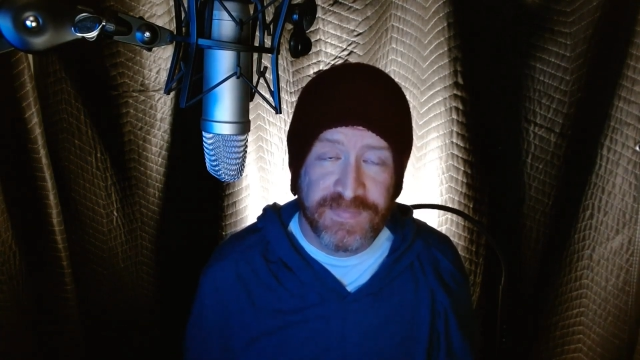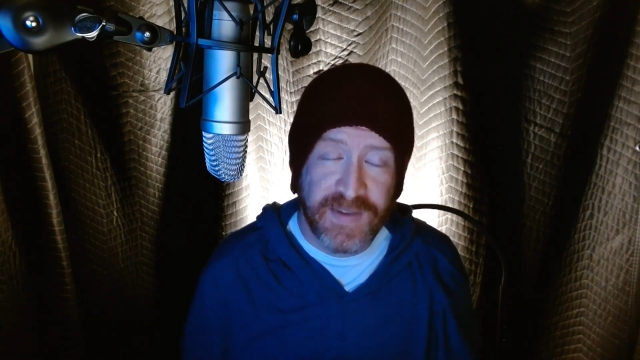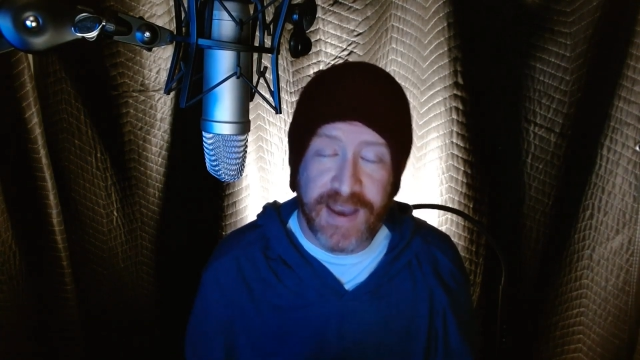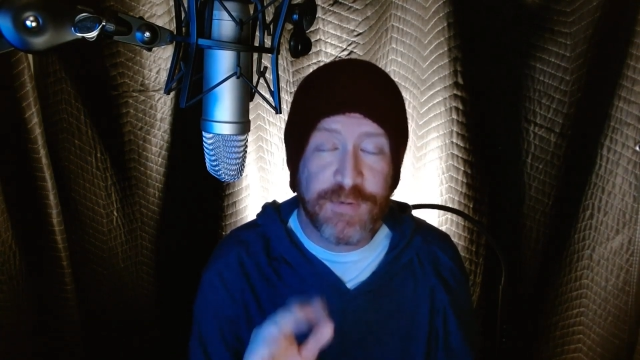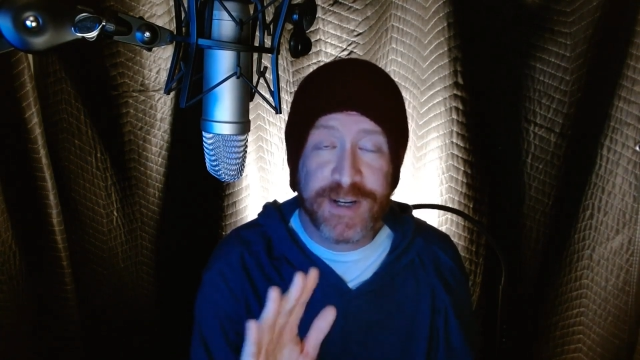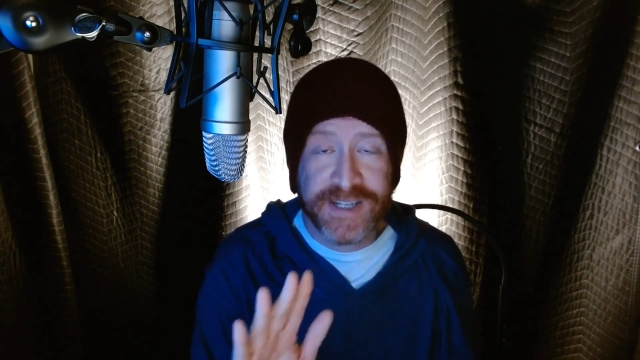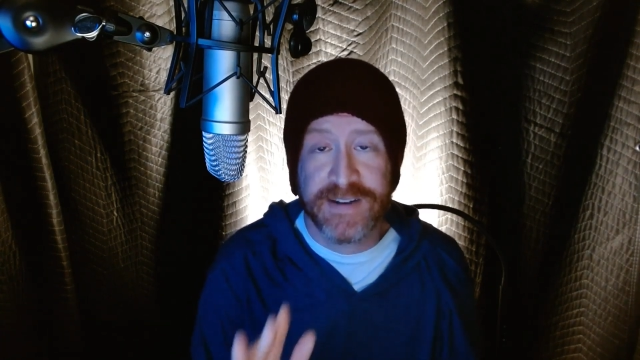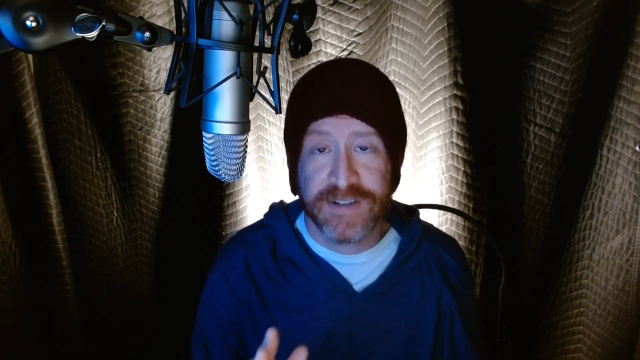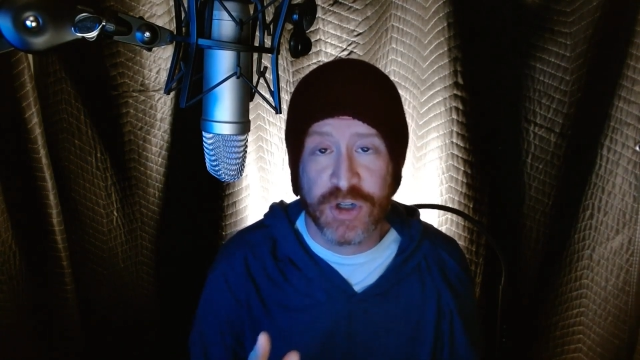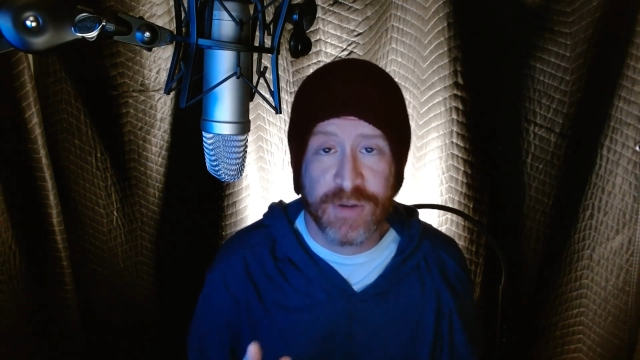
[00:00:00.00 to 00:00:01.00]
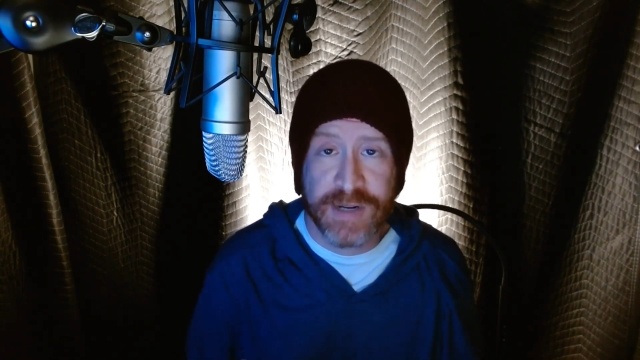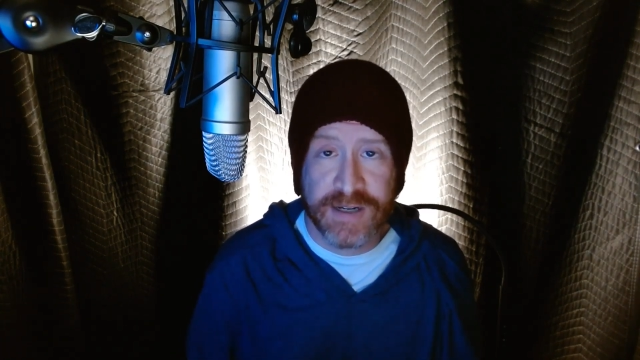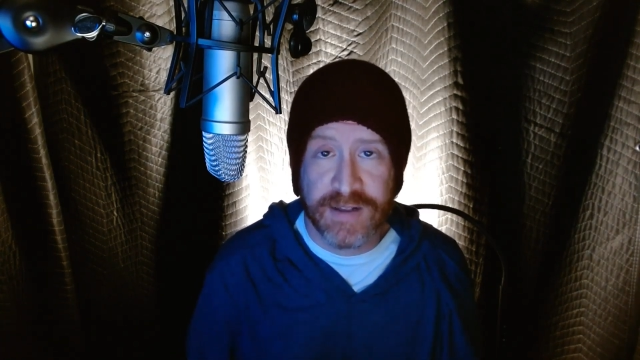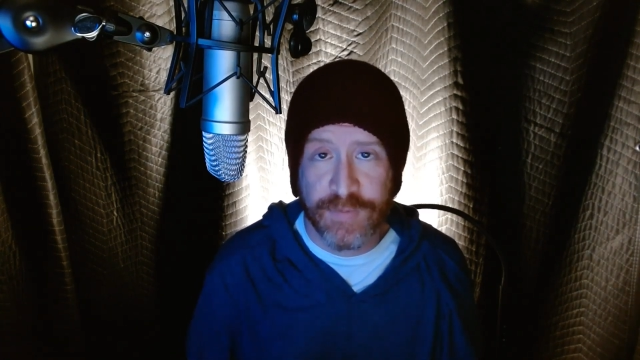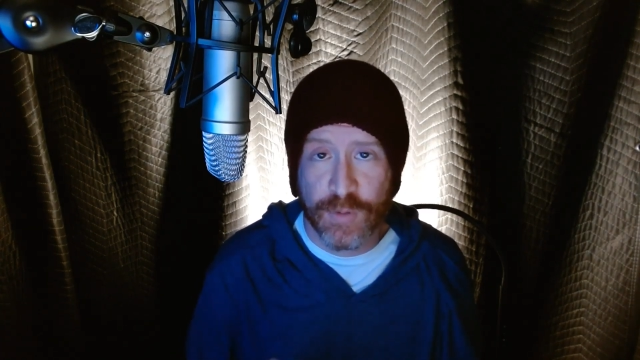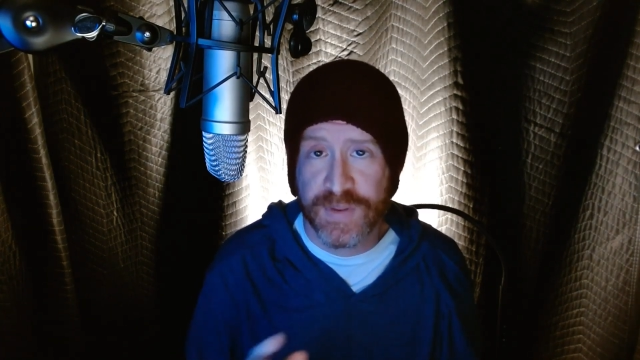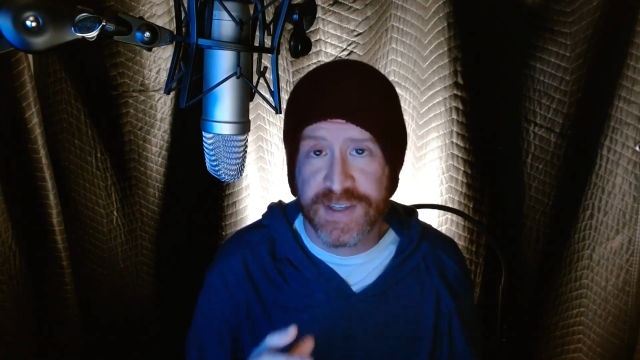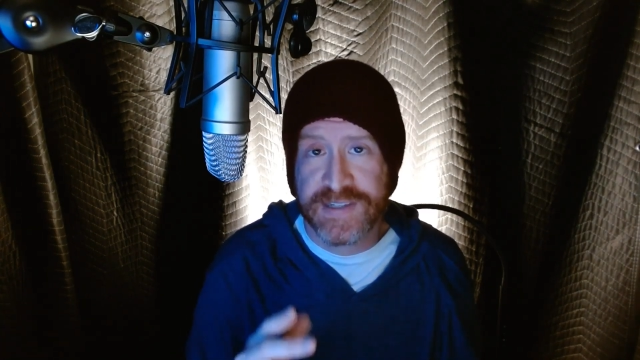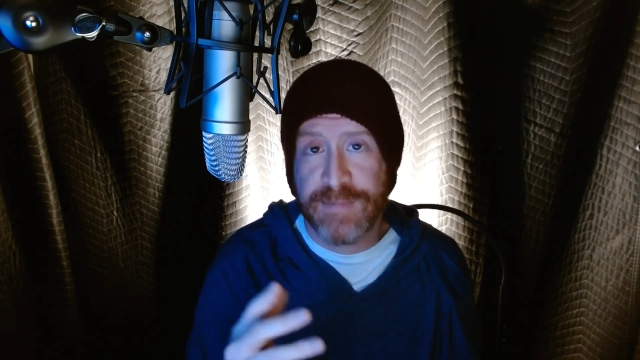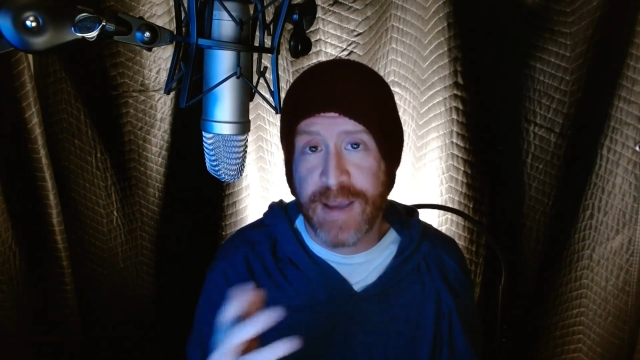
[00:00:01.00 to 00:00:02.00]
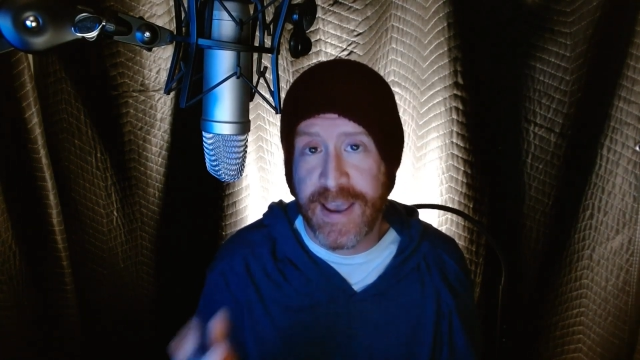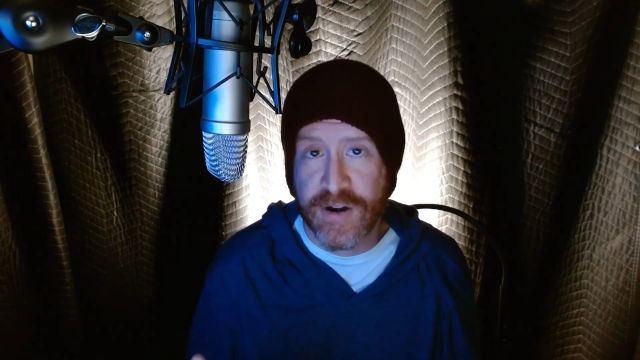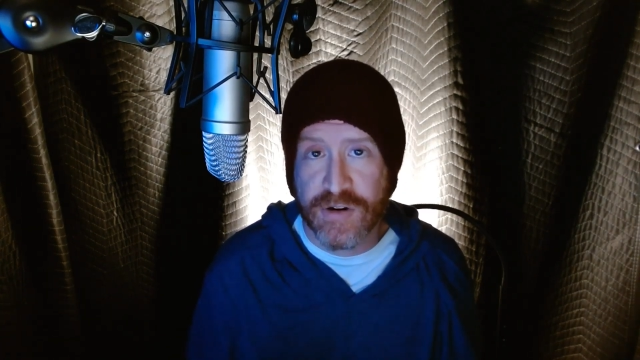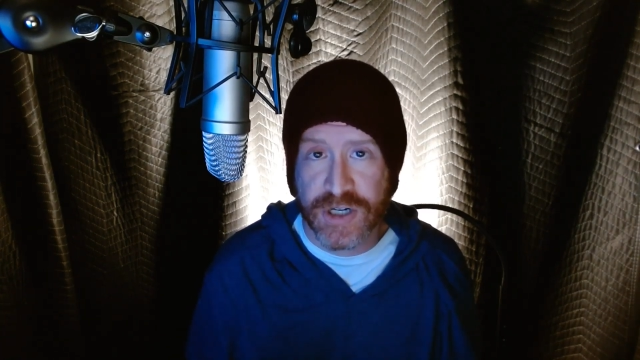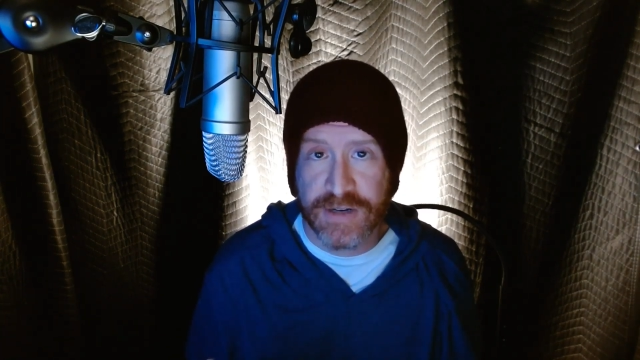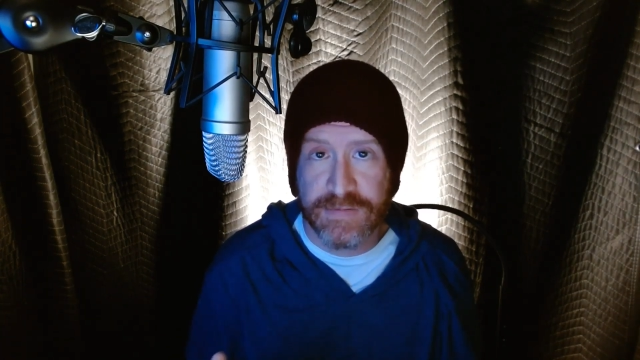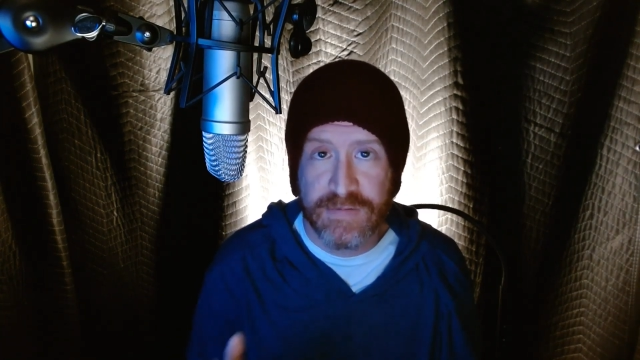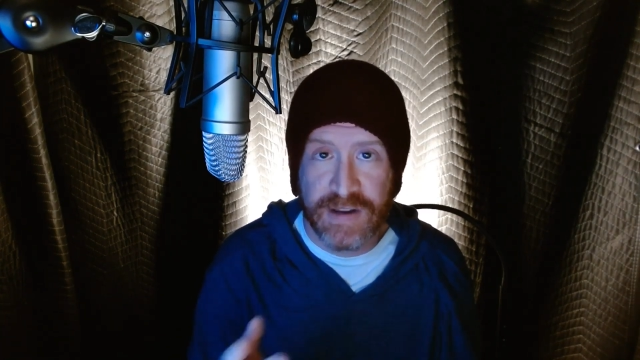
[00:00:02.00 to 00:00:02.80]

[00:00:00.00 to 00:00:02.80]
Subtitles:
Every sentence shouldn't be delivered with the same energy,